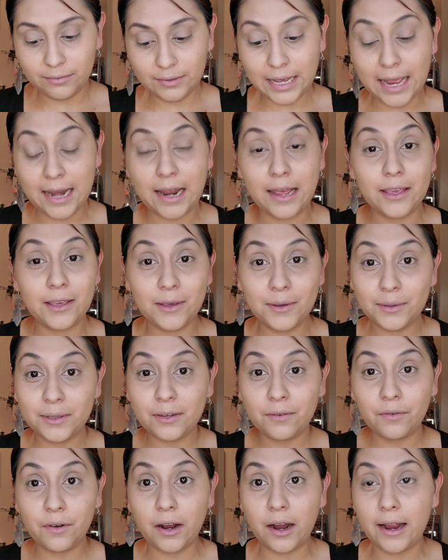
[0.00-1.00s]
And I use
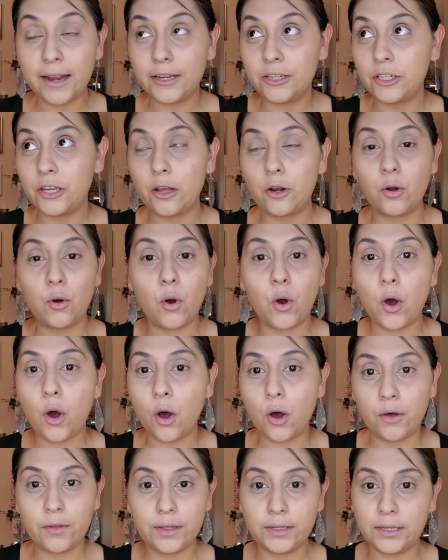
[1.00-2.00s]
it for eyeshadow
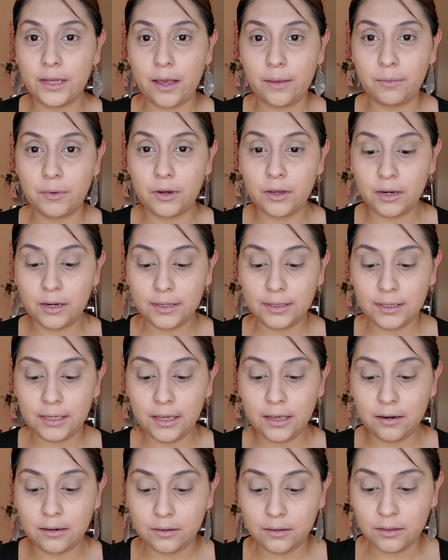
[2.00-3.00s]
all the time. You're going to
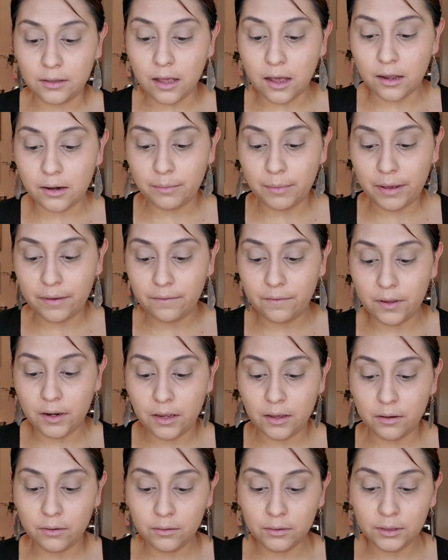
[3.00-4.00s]
see it in a lot of my
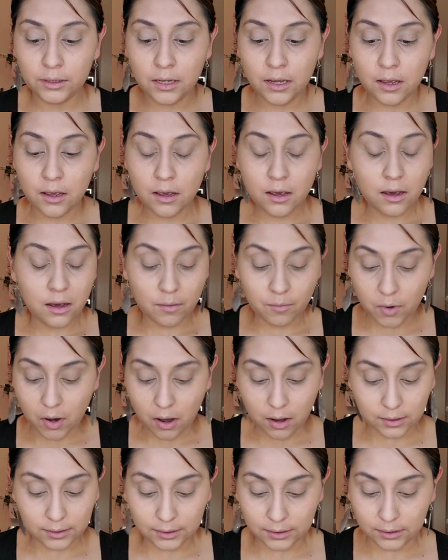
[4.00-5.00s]
videos. I'm
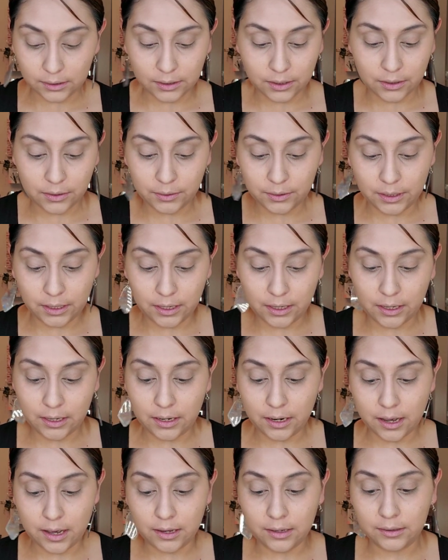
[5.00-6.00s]
constantly using
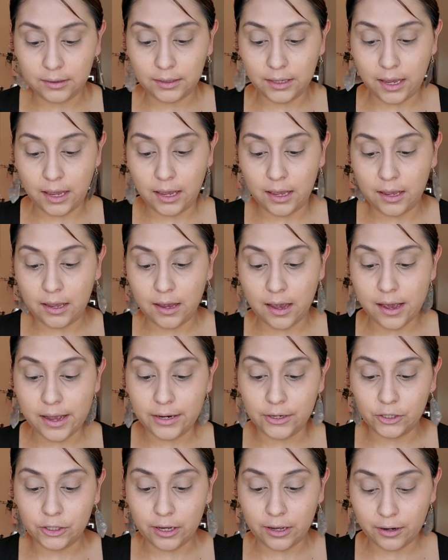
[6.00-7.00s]
it as a
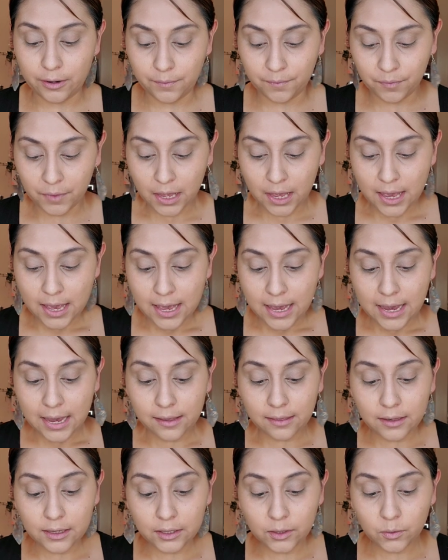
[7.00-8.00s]
eyeshadow.
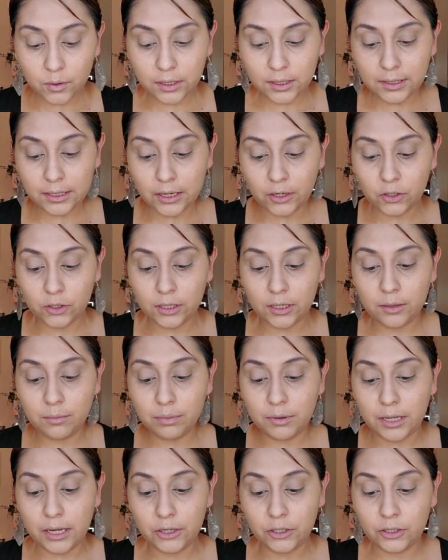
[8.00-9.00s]
And this one is actually
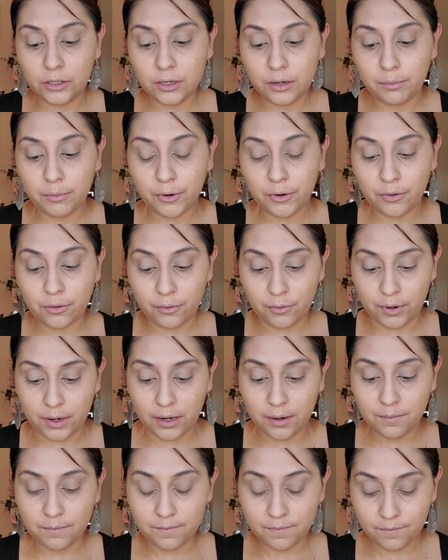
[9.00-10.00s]
blush number
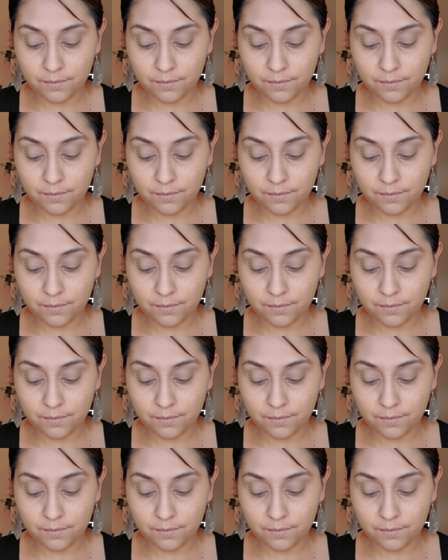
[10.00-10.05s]
3.